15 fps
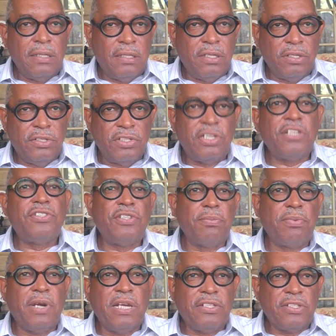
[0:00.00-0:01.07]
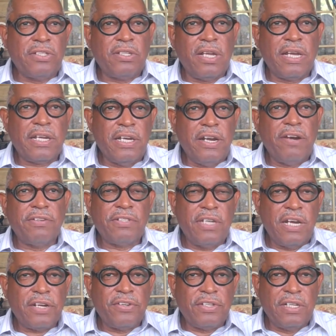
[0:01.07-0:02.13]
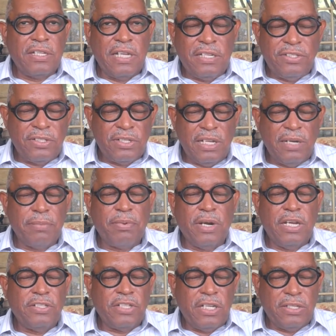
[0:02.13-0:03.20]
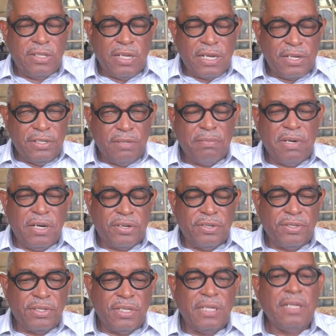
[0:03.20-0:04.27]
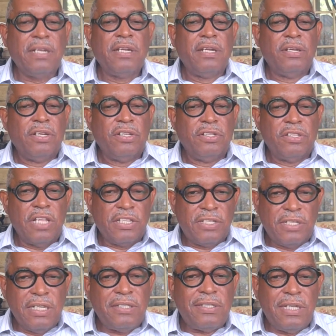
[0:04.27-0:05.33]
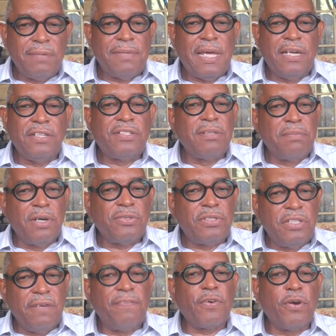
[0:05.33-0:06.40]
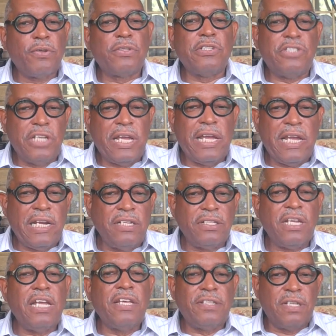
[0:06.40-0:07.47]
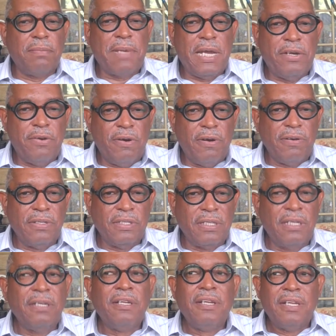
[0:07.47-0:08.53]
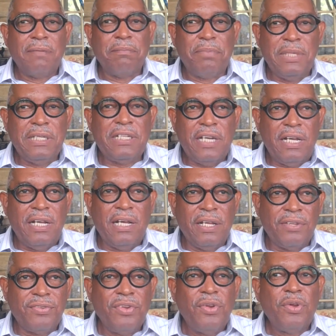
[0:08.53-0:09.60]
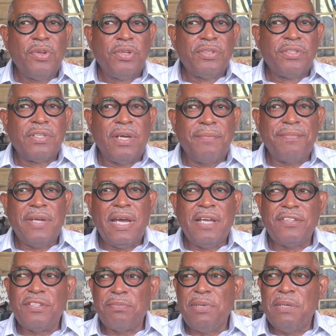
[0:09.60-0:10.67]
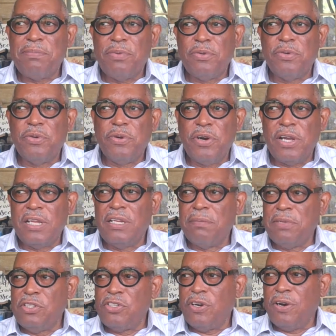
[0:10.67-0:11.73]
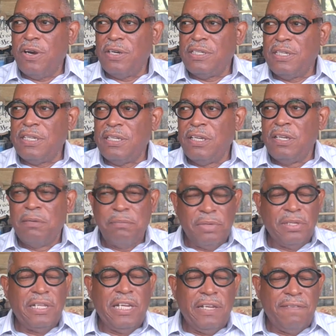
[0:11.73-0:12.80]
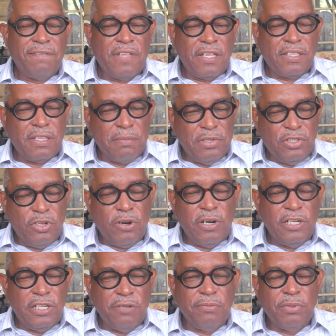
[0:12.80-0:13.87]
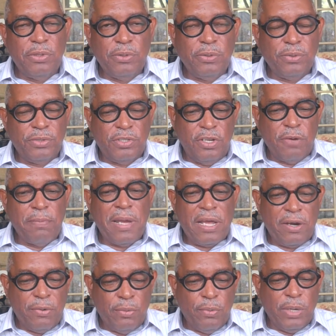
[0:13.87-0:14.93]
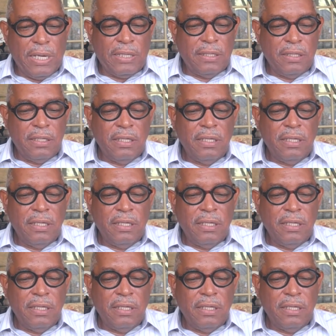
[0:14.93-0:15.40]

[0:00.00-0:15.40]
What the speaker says: judicial branch is like an aristocracy. The legislative branch is like a democracy. The system that is the most difficult to change is a minority because sometimes the people who are in the majority believe that the majority rules no matter what.